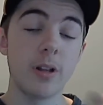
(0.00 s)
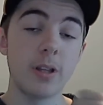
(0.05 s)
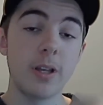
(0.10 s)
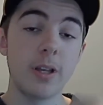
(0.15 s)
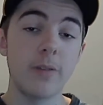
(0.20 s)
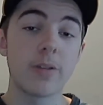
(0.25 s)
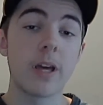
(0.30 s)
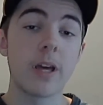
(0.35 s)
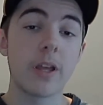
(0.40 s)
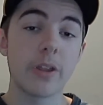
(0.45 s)

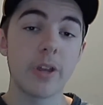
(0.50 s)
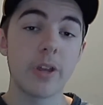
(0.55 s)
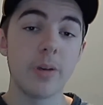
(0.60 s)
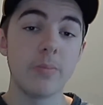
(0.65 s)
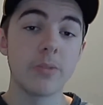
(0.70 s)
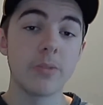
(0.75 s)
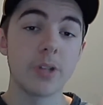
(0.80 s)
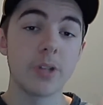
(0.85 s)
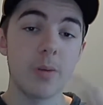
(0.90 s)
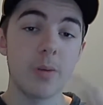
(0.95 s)
Leave that
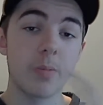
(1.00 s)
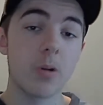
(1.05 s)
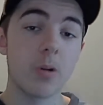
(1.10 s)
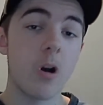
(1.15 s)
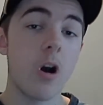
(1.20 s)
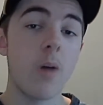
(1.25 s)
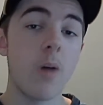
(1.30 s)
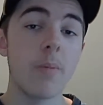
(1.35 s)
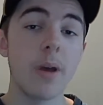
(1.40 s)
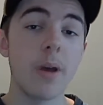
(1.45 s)
thumbs up,
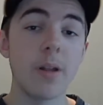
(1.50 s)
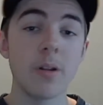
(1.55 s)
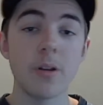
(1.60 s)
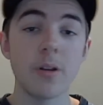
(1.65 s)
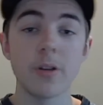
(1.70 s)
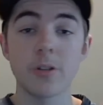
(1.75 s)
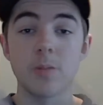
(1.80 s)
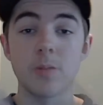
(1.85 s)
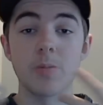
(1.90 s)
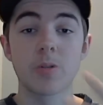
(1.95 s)
comment,
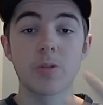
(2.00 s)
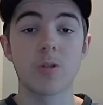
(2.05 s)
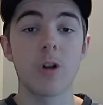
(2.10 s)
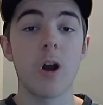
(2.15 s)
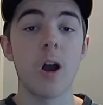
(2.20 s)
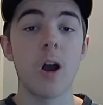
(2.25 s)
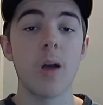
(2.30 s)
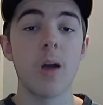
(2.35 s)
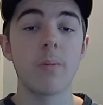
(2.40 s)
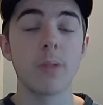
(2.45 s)

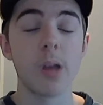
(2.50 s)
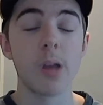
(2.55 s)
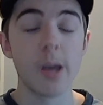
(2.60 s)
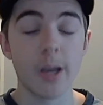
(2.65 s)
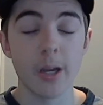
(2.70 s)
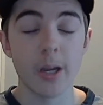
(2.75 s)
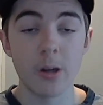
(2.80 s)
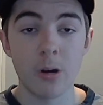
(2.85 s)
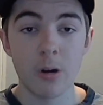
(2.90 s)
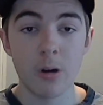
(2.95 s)
subscribe, like,
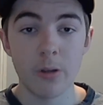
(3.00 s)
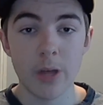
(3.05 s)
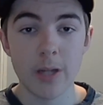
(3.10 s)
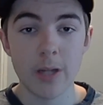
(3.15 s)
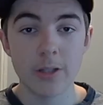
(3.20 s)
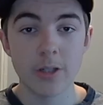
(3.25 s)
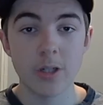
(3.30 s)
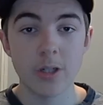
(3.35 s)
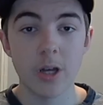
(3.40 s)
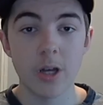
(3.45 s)
and all
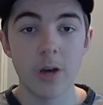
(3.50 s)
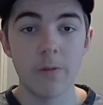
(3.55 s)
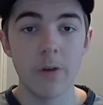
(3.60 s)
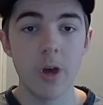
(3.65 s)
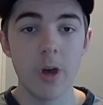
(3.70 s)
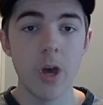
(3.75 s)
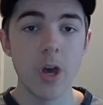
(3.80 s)
that stuff.